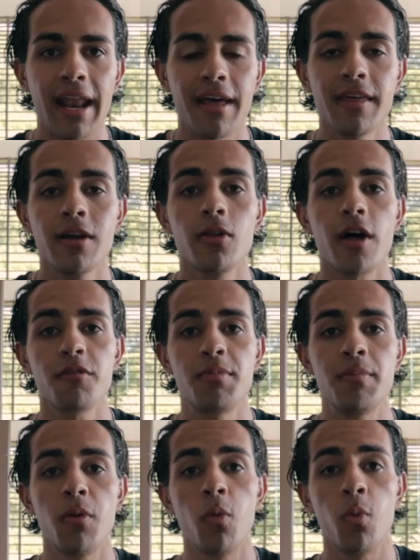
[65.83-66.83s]
I think a lot of
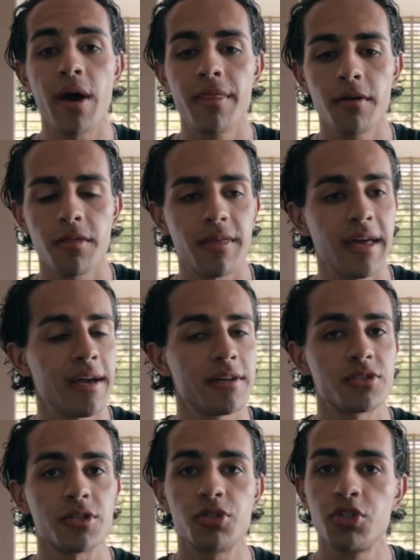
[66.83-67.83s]
people, whether
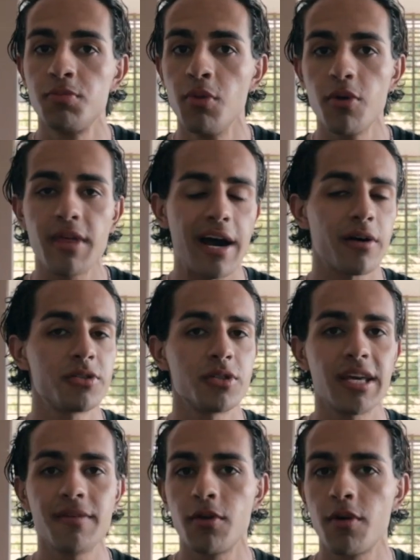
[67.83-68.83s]
things smooth out
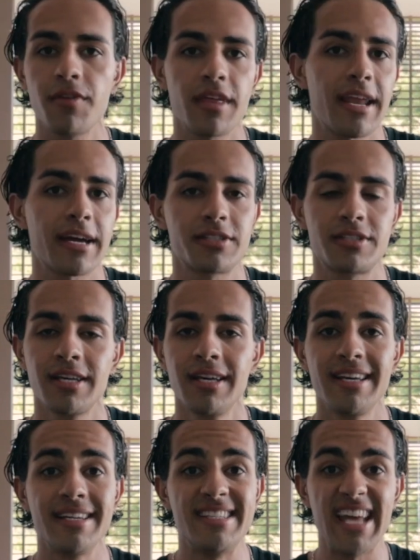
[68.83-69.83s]
even over the next
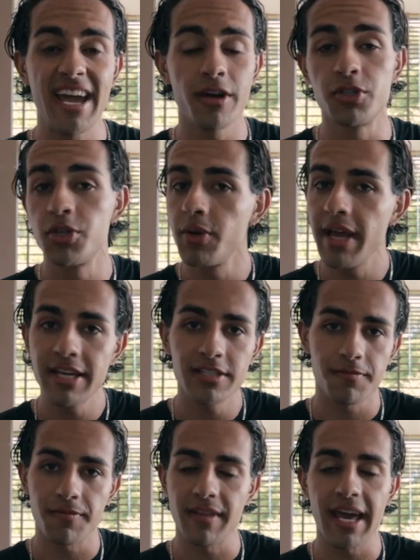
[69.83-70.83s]
day or 2 days,
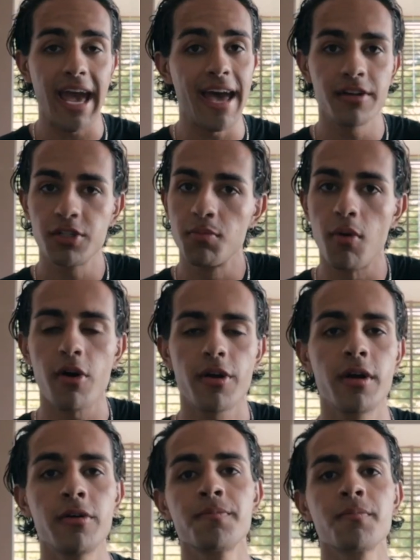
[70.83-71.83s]
if they end
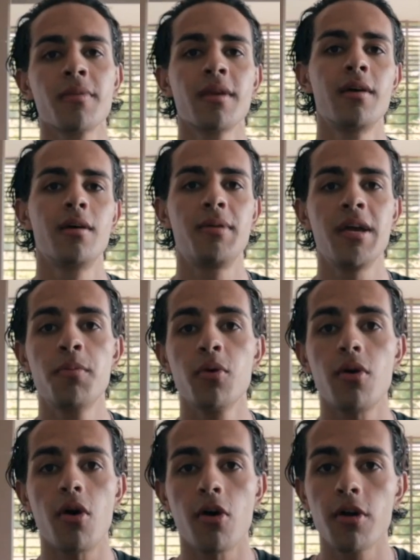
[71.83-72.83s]
tomorrow,
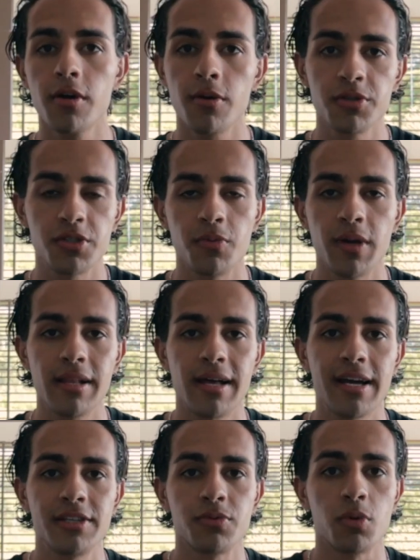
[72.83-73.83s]
people are going to
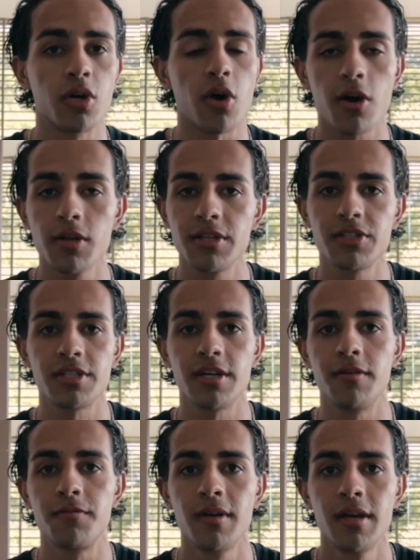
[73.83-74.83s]
realize, regardless
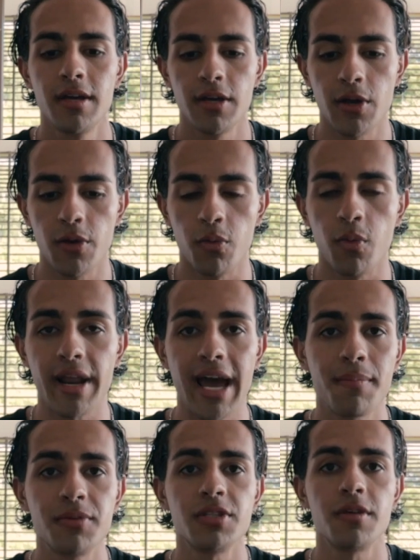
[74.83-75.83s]
of what
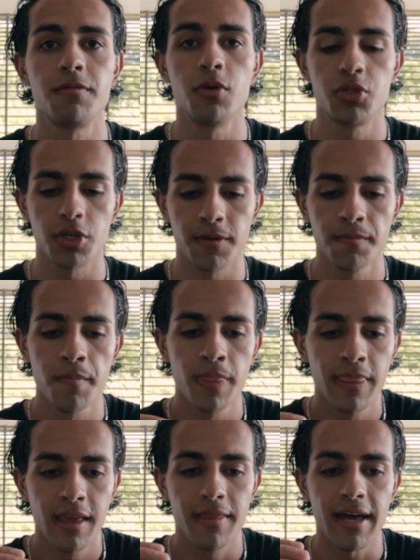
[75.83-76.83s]
happens in the future,
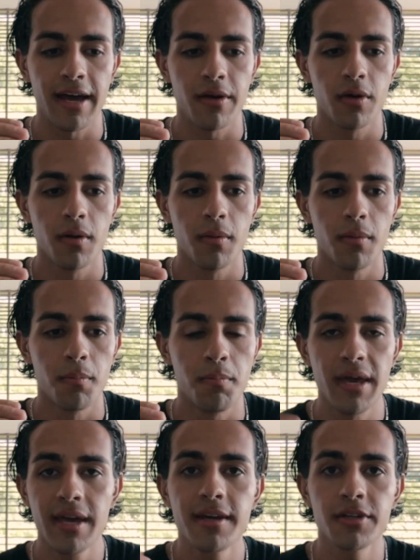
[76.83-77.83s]
that
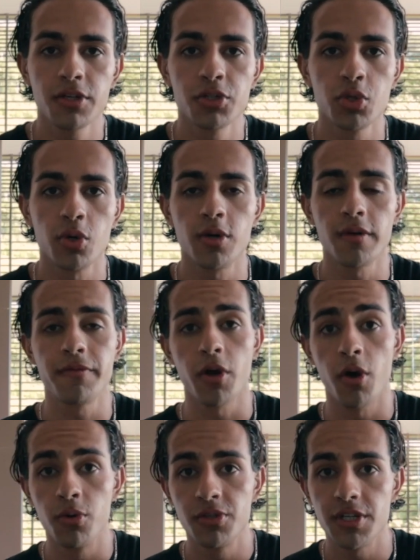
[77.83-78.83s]
being in control of your
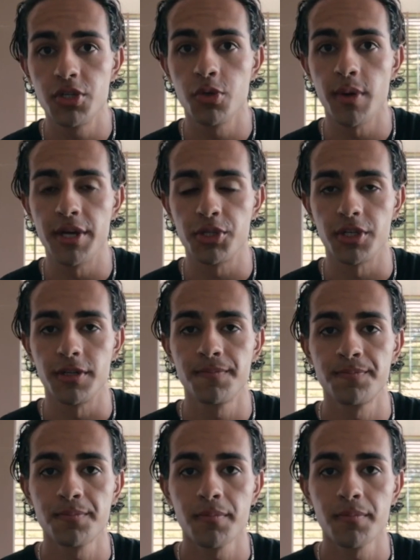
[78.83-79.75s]
own situation,